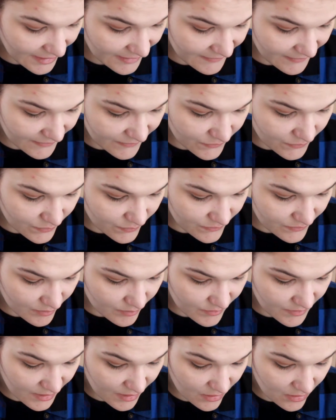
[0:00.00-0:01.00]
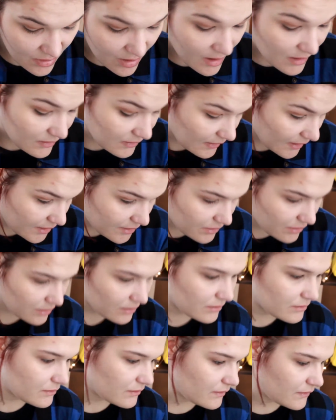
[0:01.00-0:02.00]
I like to do something a lot
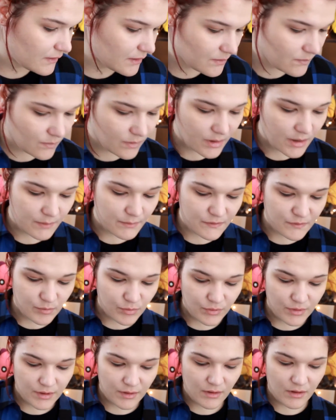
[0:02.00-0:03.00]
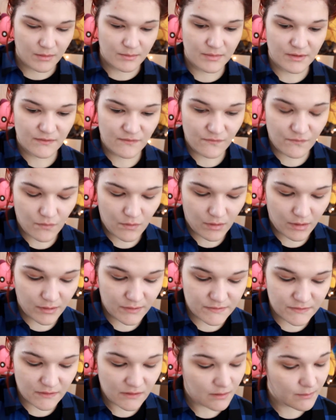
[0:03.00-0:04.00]
lighter than what I was putting on before
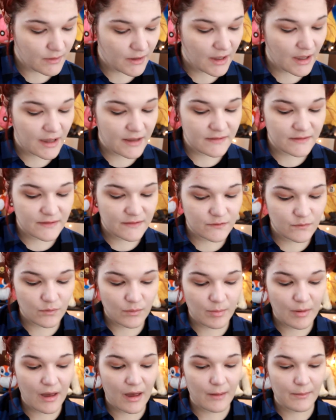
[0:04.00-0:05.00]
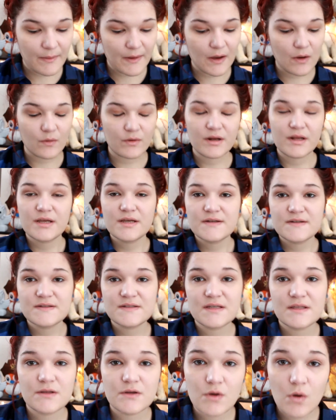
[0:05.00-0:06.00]
so that my eyelids will pop out.
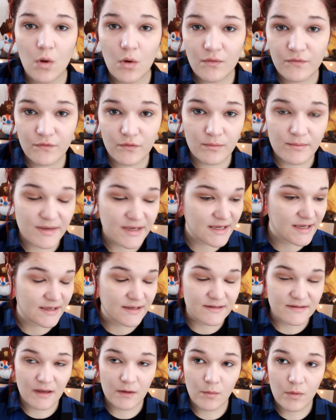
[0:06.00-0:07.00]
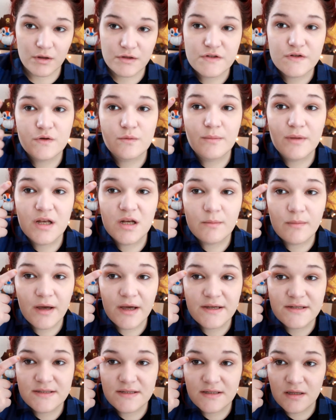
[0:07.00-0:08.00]
See, the goal for me is I want to
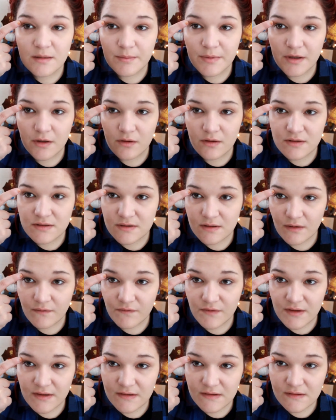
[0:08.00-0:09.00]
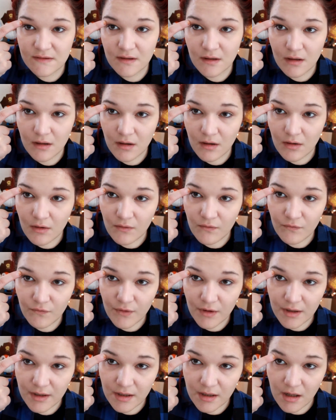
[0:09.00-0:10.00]
minimize the appearance of this
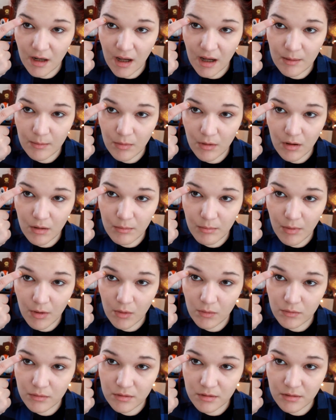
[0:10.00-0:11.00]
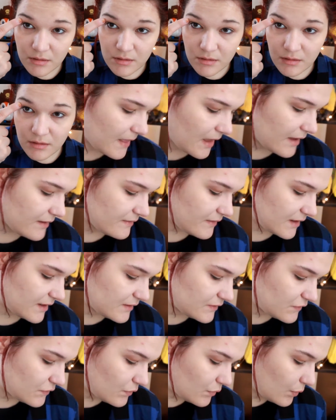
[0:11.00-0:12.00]
fucking eyeball bone. I
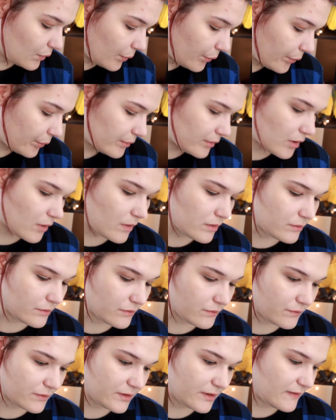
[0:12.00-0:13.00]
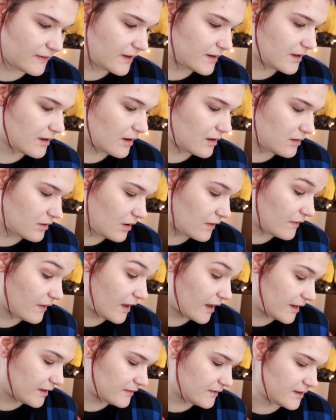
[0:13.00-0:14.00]
like to go in with a really light color on the
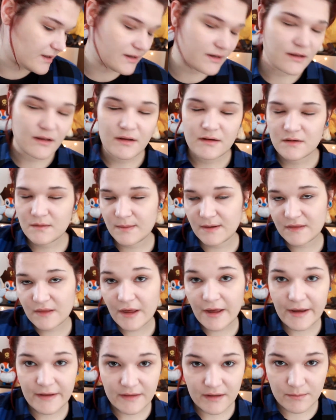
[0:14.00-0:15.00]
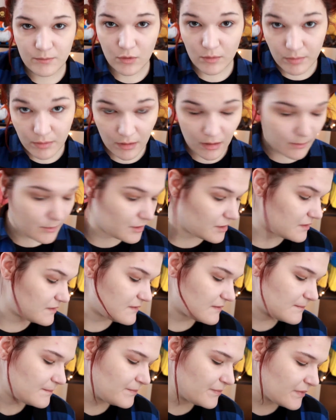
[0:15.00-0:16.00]
eyelid to make the eyelid more prominent.
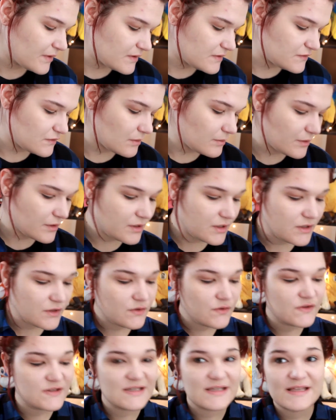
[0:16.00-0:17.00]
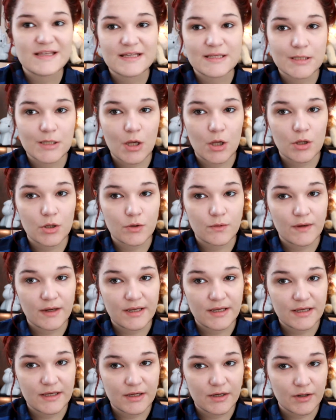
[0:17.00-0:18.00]
So I'm gonna use this color
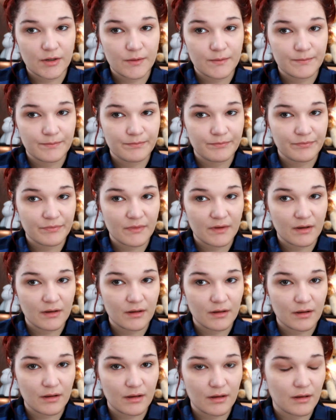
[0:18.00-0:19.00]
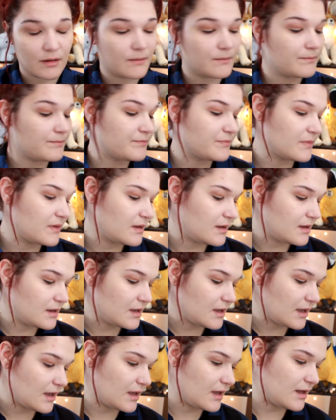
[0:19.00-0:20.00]
right here.
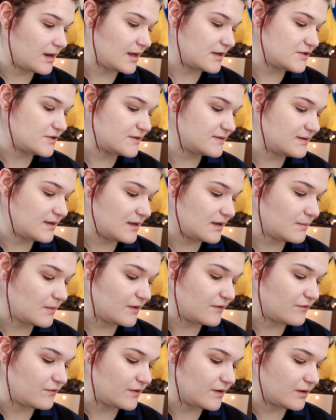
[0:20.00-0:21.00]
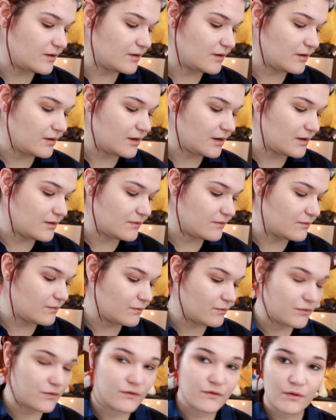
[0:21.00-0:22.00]
And I just my finger and
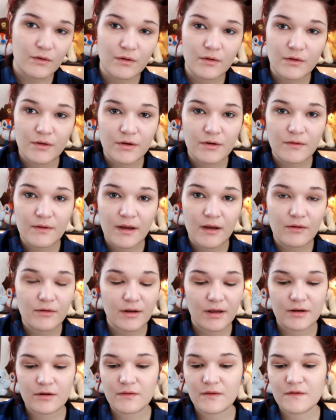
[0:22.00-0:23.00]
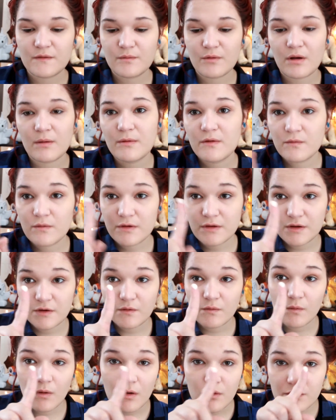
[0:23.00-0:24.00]
circle it around. I know it's probably really
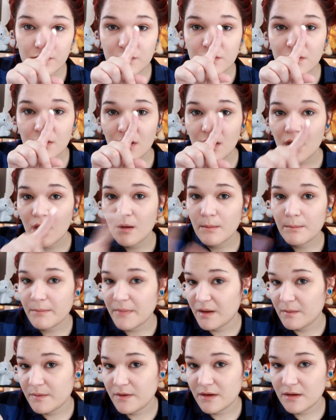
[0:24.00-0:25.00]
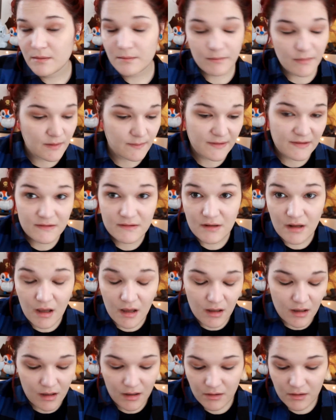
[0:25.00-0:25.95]
gross. Maybe it's not.